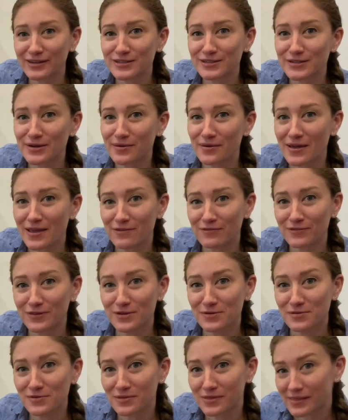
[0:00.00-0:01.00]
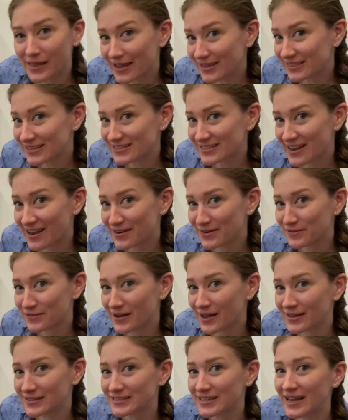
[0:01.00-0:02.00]
So if you like this kind of
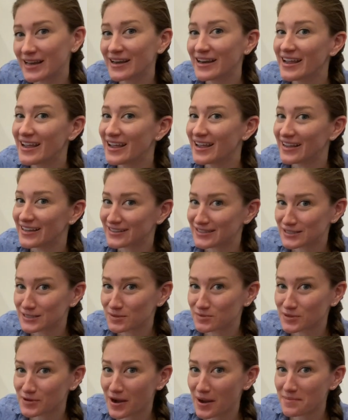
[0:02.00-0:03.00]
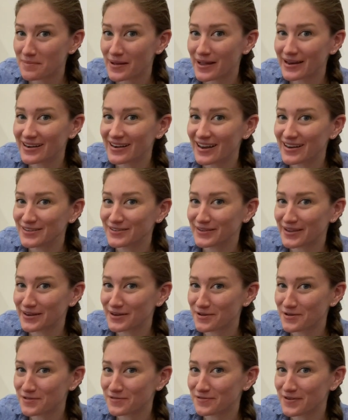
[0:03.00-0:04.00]
content, hit the subscribe button and you'll get
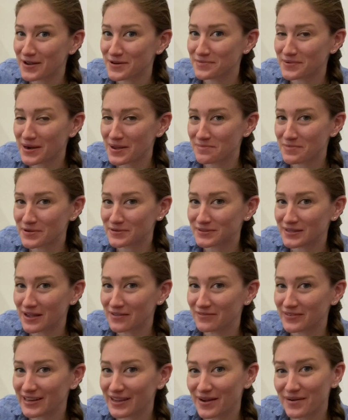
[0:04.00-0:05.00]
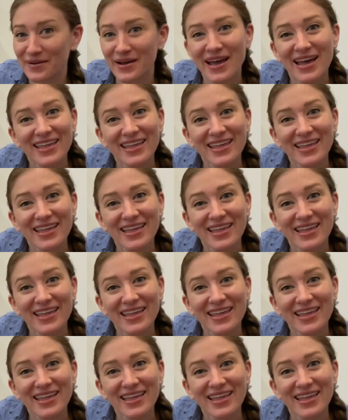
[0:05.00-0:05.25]
notified when I post that video.